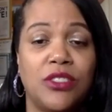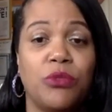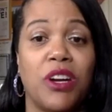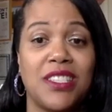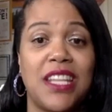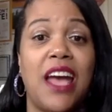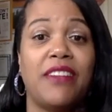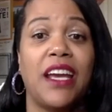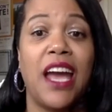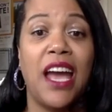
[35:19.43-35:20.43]
To our staff,
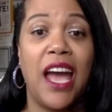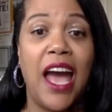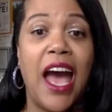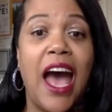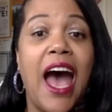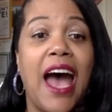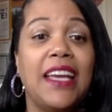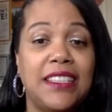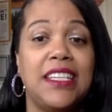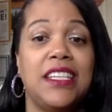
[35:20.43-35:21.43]
like I
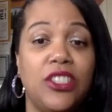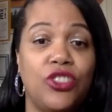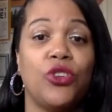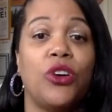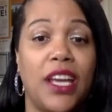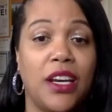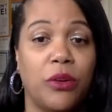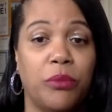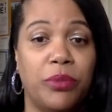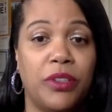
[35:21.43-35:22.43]
need your help.